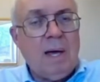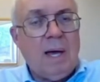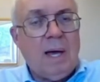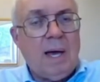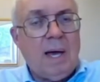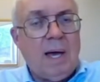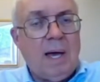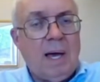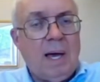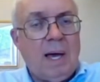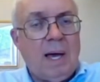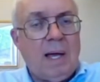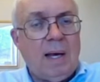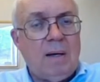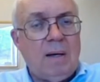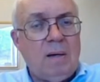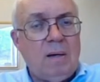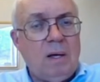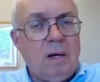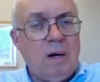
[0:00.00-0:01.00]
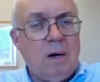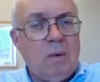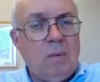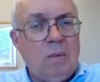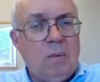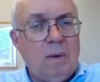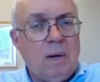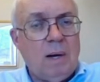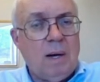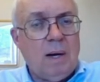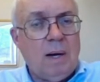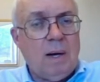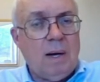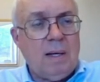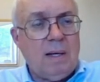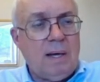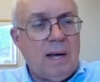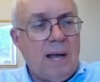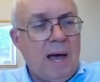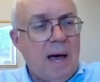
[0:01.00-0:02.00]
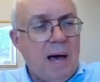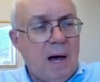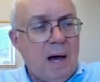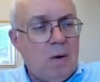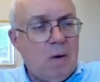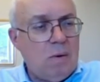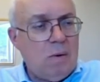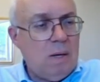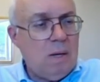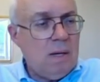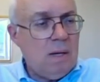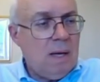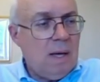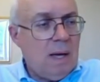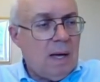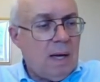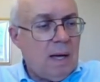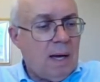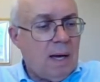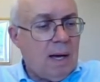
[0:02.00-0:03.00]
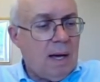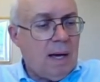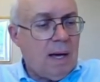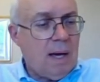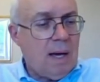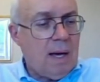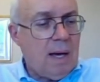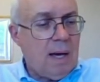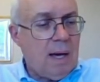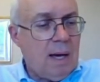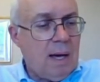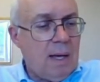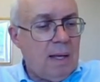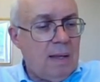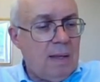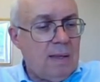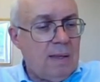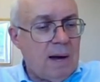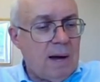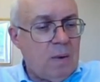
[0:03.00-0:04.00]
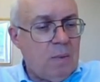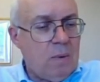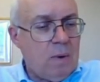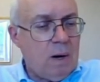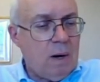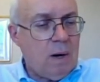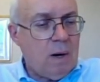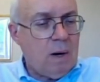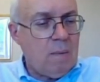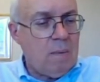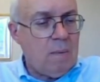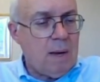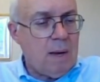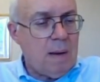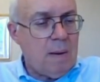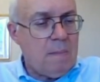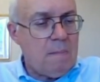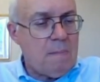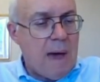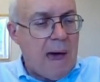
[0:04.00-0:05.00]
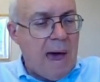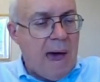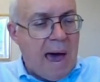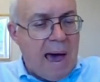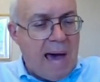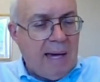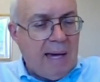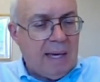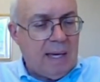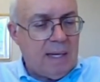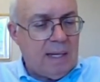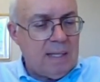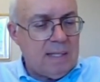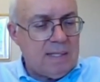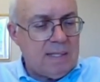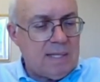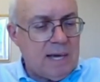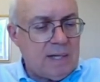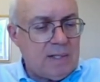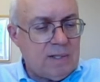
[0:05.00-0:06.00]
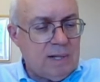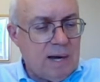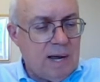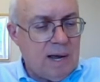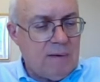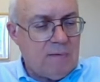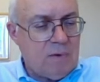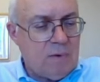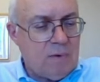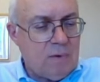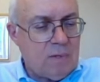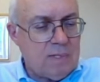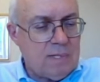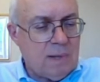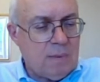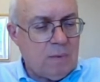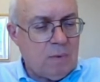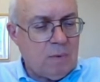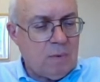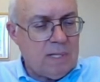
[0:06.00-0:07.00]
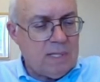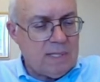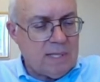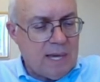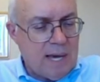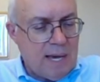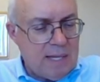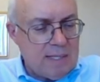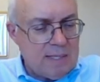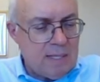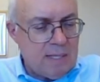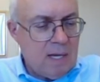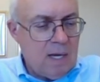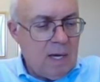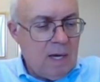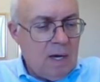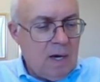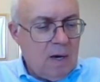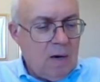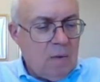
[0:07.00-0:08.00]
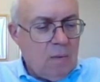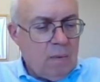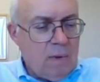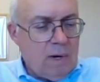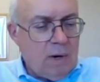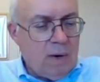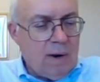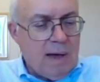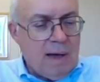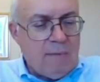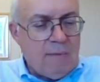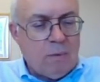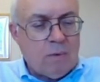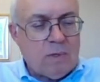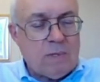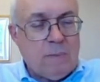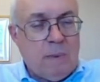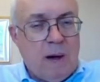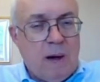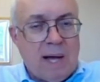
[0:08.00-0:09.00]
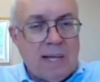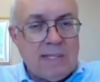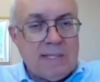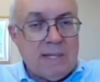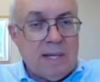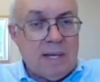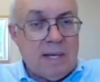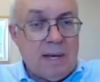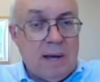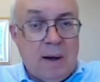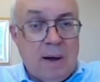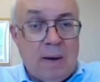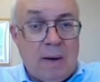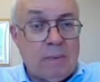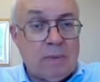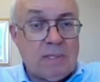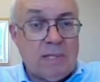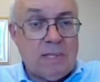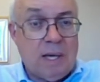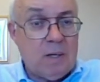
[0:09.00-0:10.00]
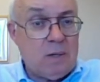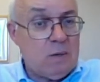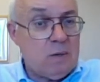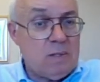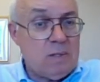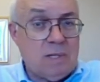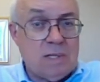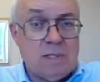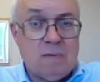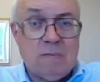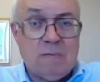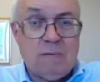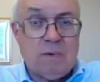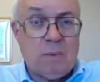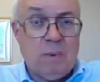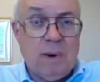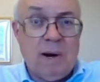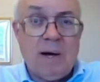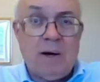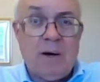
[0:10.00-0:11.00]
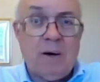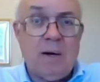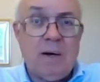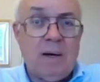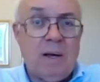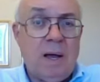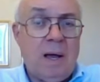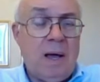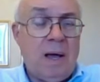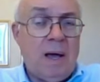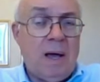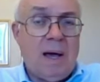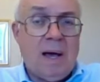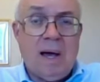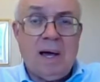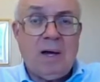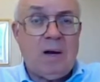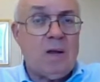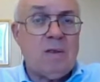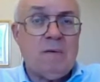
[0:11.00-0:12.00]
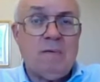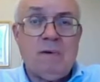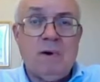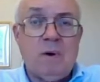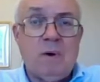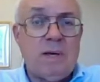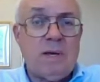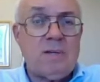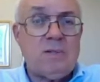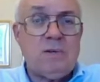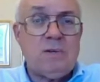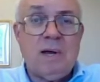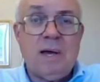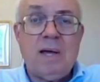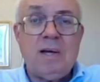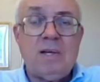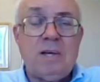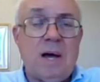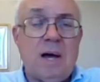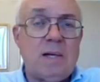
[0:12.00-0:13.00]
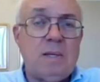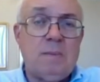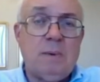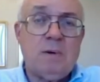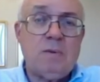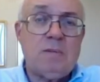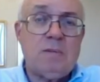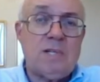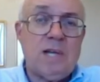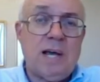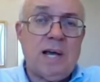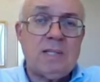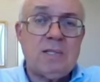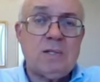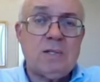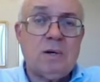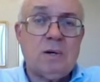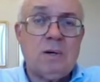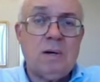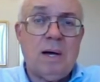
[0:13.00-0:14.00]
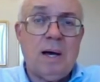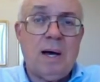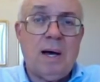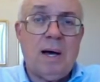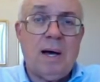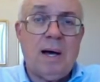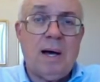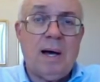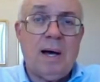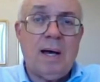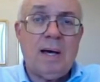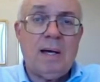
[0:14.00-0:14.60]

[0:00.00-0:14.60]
And, you know, now that we're back and in session after summer recess, we don't have a response. Now, I will tell you, just for the record, I got on the phone yesterday and talked to both the chancellor